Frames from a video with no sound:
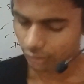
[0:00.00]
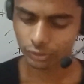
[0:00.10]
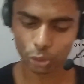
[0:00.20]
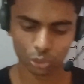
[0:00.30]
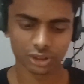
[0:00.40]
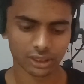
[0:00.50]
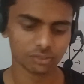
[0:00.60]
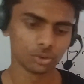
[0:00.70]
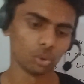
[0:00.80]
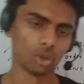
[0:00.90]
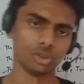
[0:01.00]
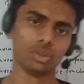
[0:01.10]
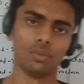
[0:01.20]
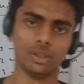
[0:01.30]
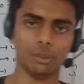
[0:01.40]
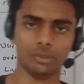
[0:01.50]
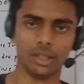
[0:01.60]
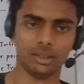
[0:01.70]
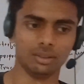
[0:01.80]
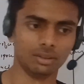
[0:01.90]
we need to decide few logic of them,
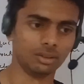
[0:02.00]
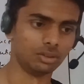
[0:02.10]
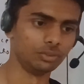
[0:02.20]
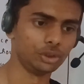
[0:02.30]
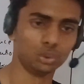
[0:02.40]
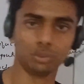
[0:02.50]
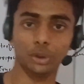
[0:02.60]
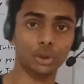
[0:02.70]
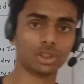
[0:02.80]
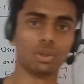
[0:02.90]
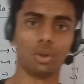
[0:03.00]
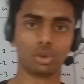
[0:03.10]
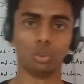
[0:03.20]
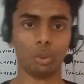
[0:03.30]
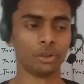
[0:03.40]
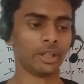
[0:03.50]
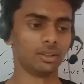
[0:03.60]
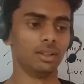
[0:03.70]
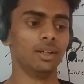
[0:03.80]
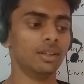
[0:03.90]
like we use mutex locks to protect
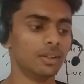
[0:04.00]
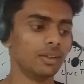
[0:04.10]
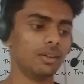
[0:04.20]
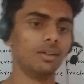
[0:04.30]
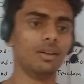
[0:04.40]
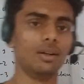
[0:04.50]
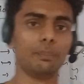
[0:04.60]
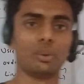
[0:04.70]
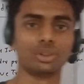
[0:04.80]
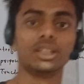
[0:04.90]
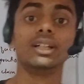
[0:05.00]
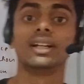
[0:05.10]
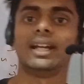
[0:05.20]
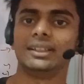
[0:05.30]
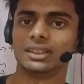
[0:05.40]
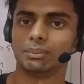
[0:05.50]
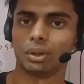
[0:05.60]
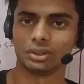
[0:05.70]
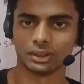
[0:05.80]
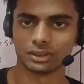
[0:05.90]
their for synchronization
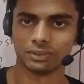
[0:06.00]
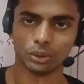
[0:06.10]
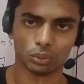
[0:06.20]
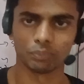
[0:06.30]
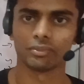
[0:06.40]
process, we know.